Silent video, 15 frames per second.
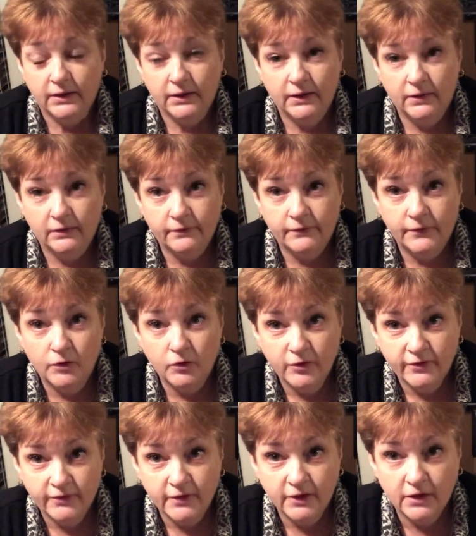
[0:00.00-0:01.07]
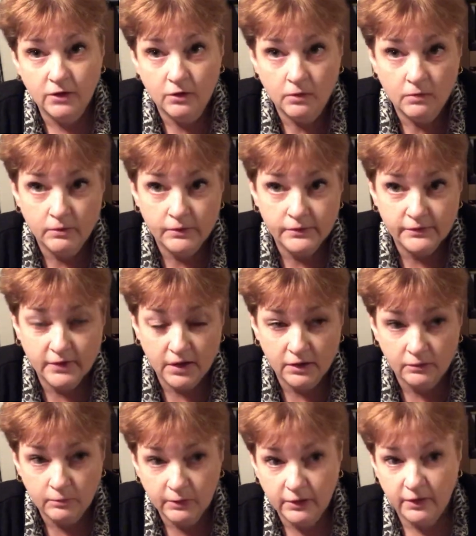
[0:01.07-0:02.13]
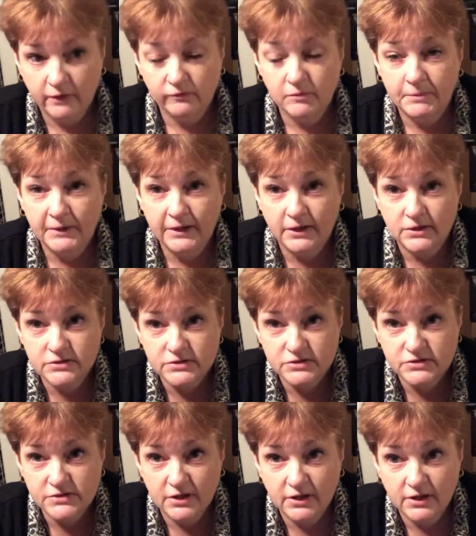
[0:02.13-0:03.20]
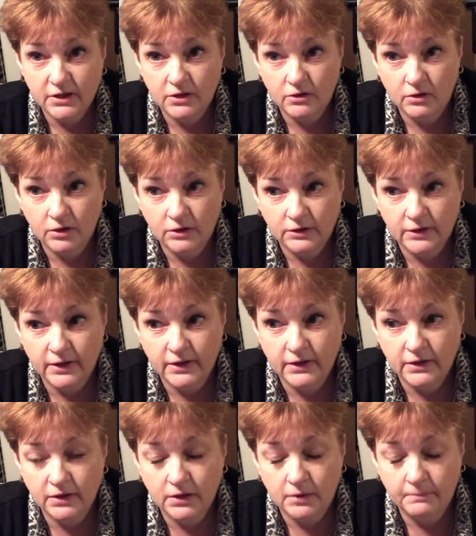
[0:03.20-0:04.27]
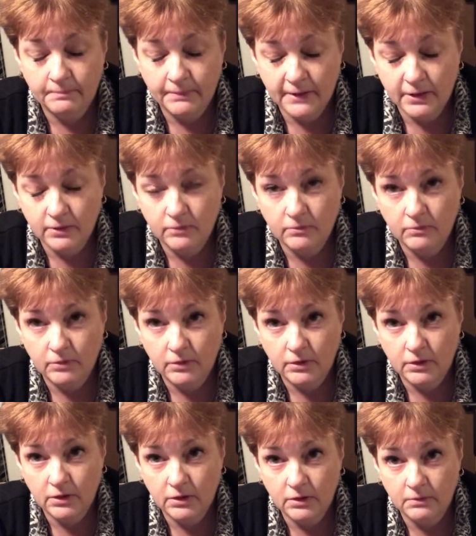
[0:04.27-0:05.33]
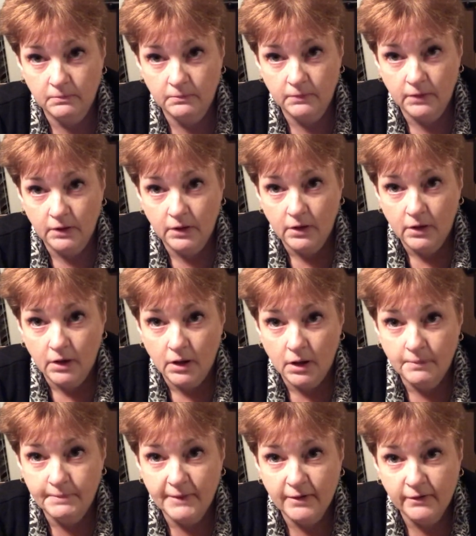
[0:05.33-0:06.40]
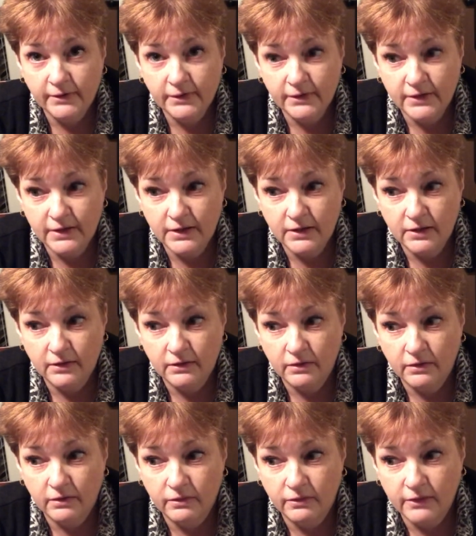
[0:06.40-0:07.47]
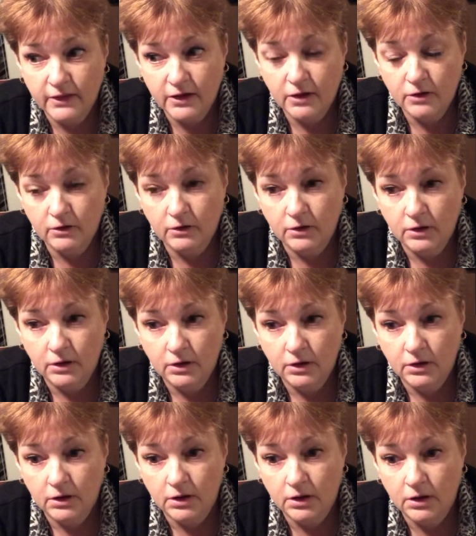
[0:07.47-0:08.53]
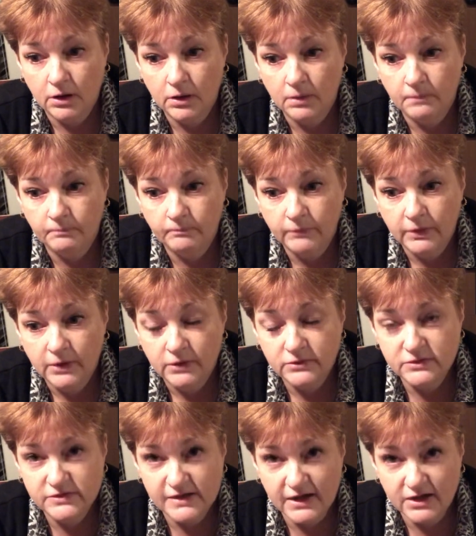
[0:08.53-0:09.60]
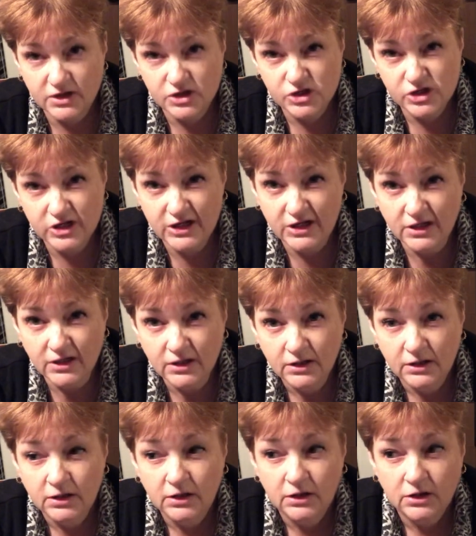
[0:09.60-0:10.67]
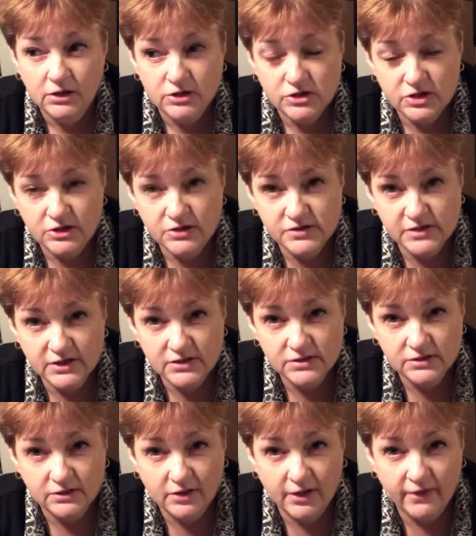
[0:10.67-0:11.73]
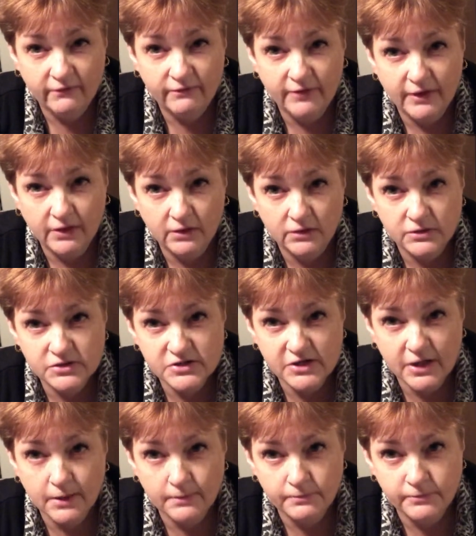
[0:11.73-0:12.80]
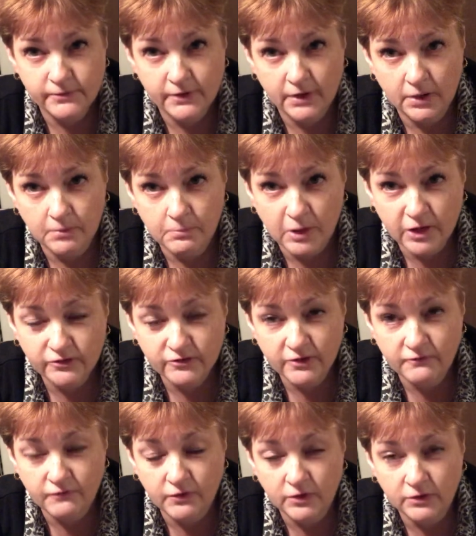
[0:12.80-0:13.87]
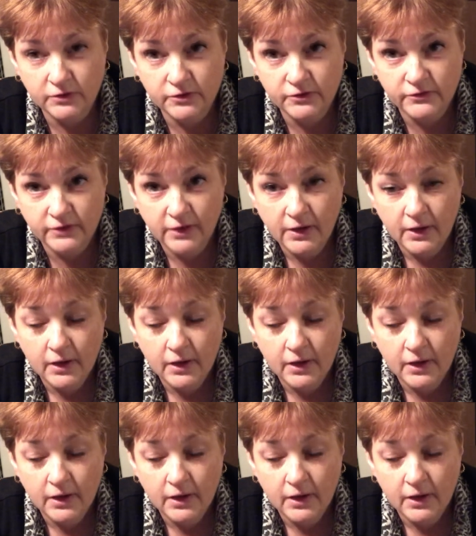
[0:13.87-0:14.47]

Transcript: And the only thing I know is kind of what everybody else is saying online about um, apparently their um, designer Sheena, she designs a lot of their stamps and embossing folders.